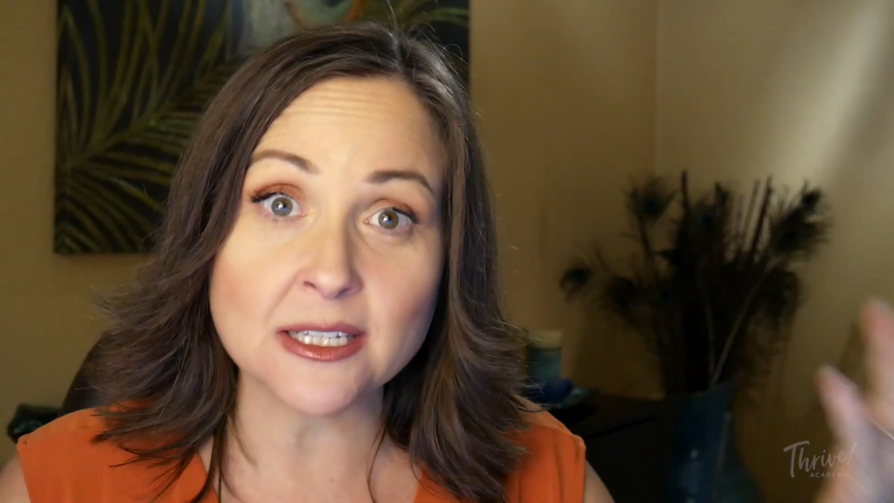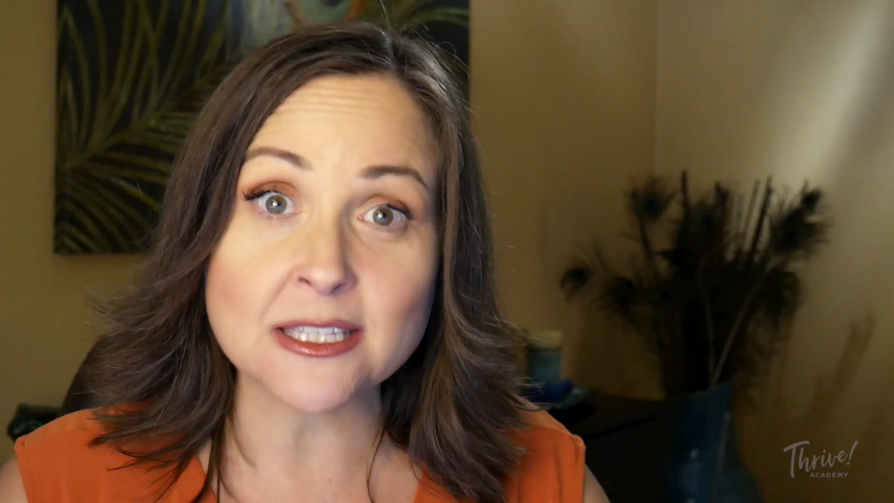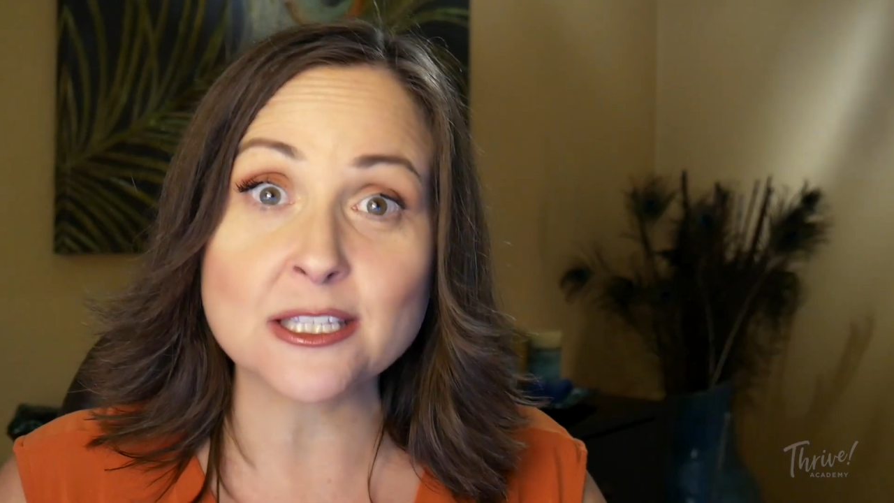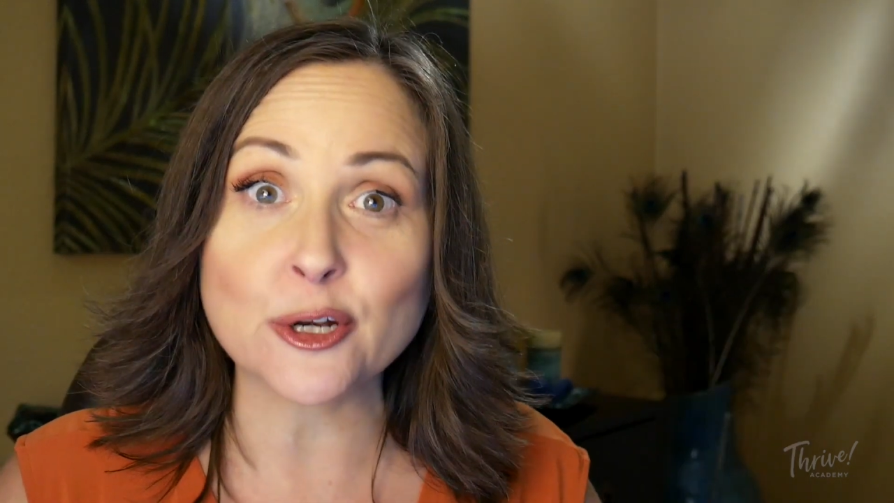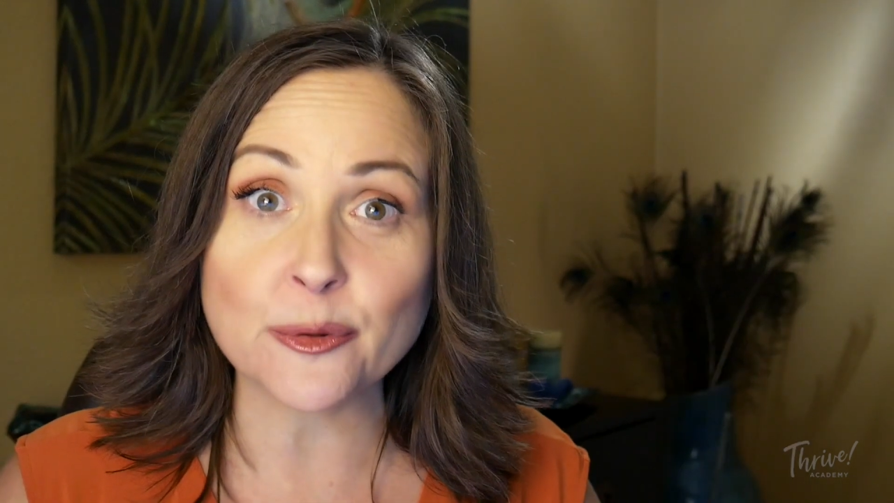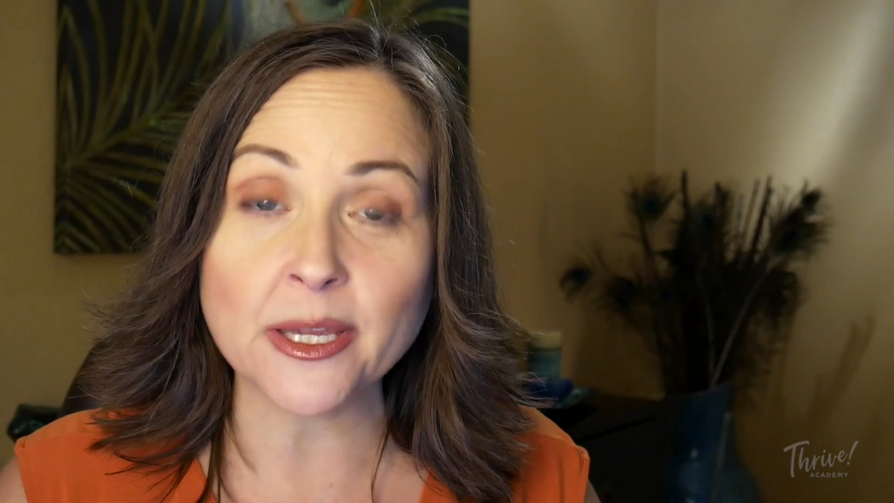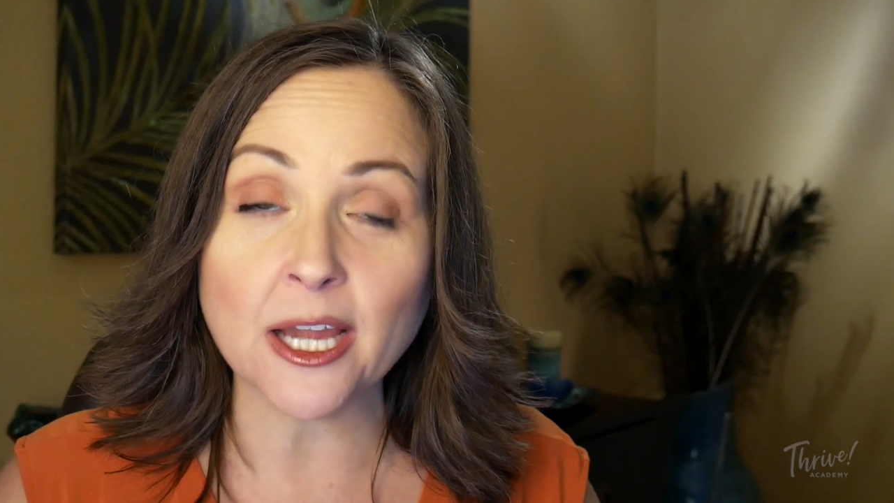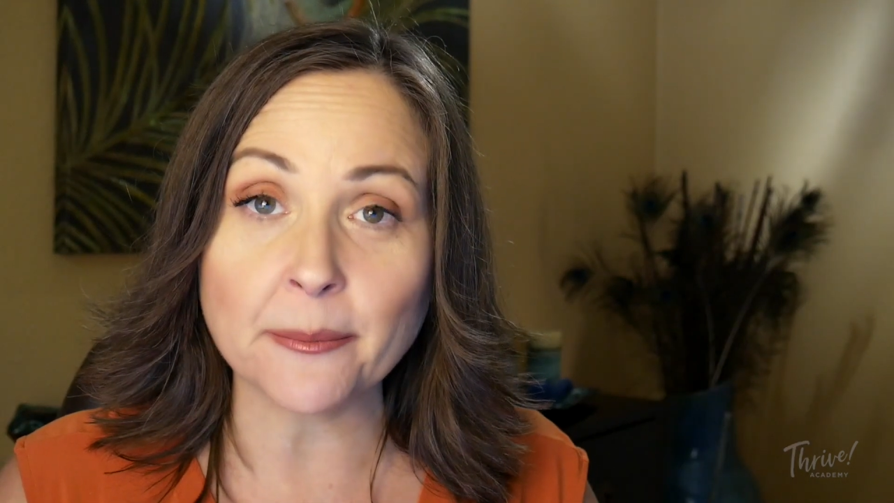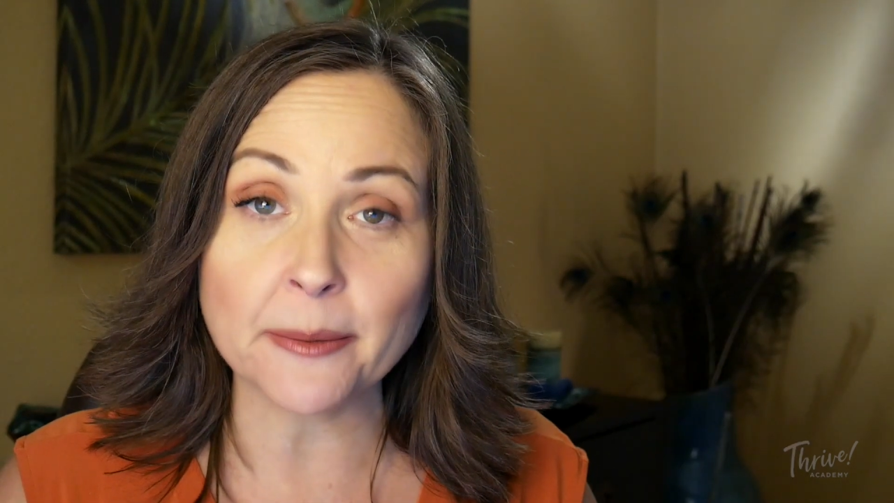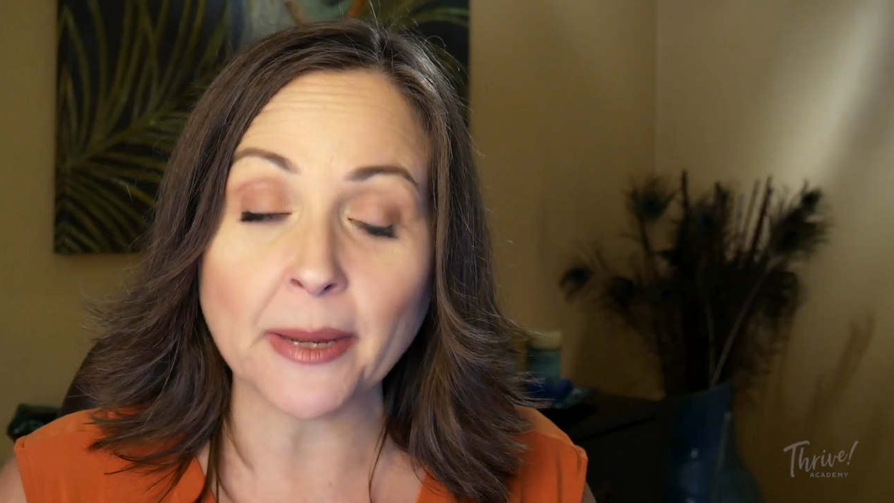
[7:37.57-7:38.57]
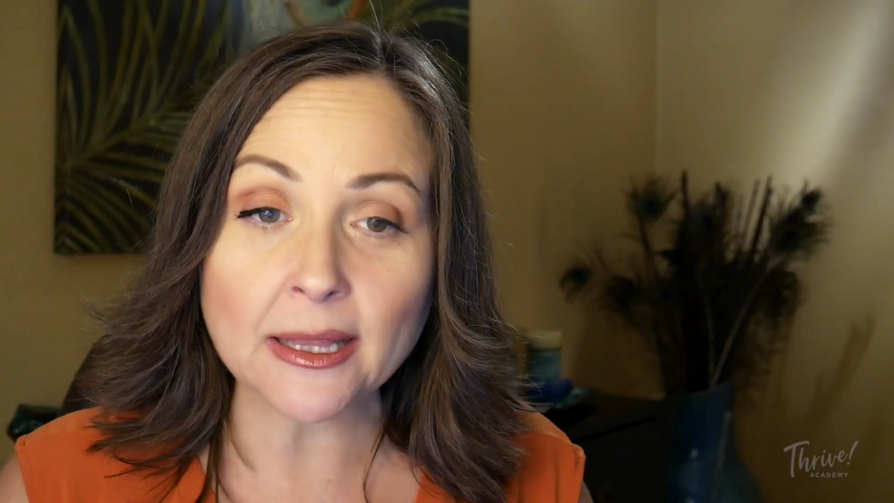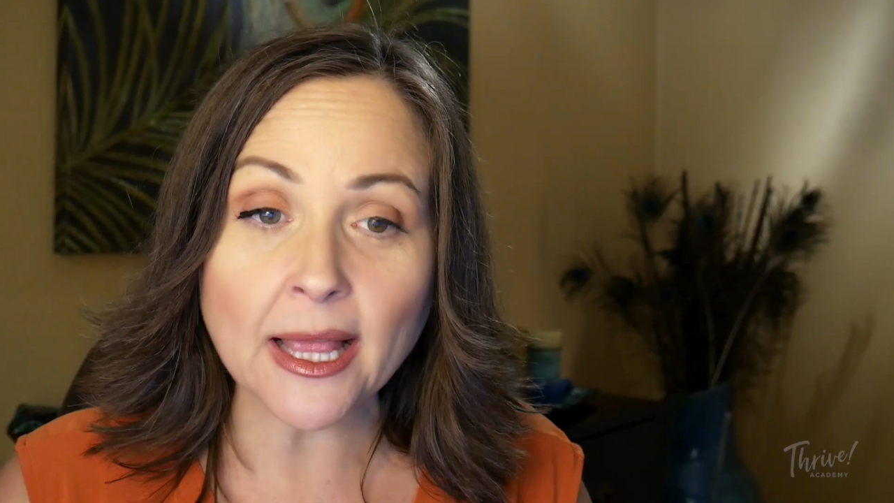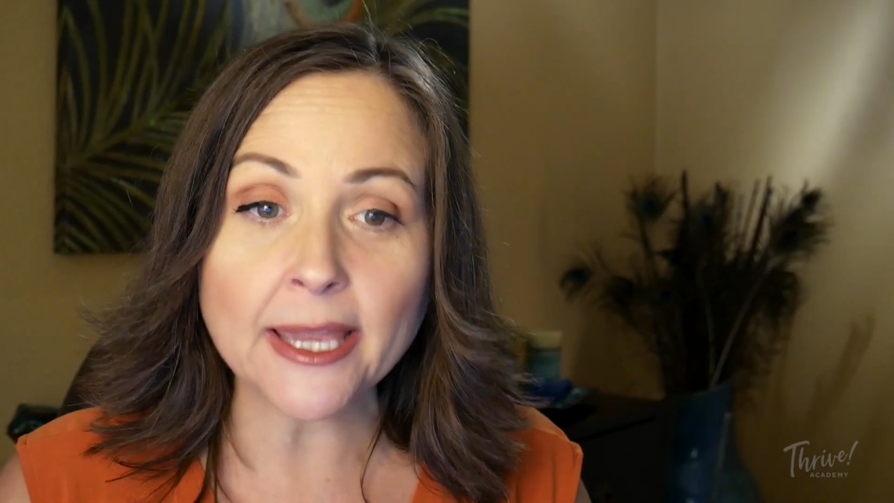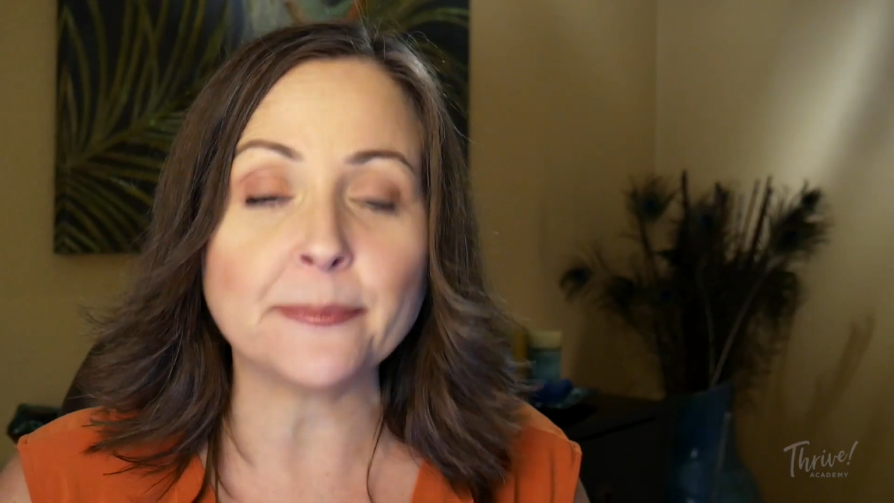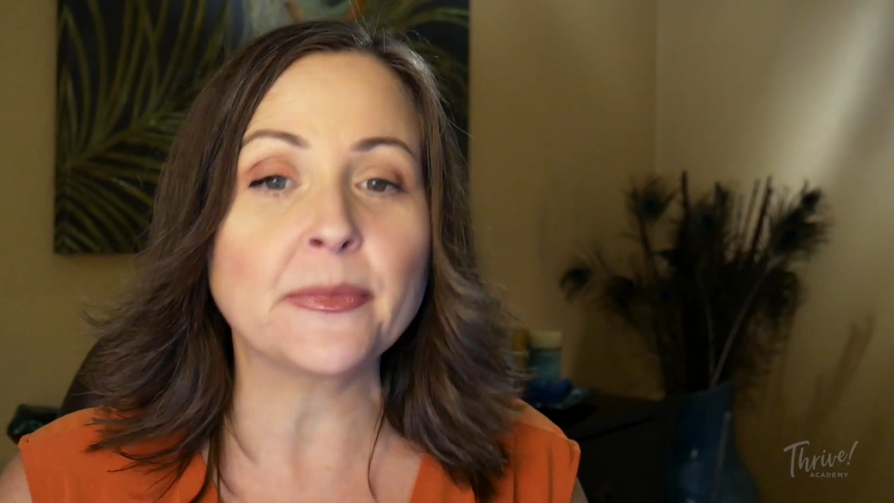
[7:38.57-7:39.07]
consider becoming my
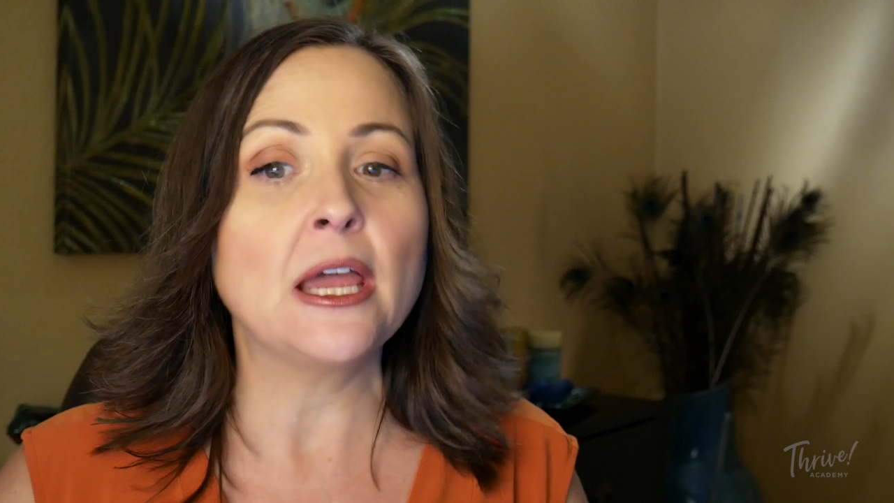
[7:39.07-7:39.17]
client.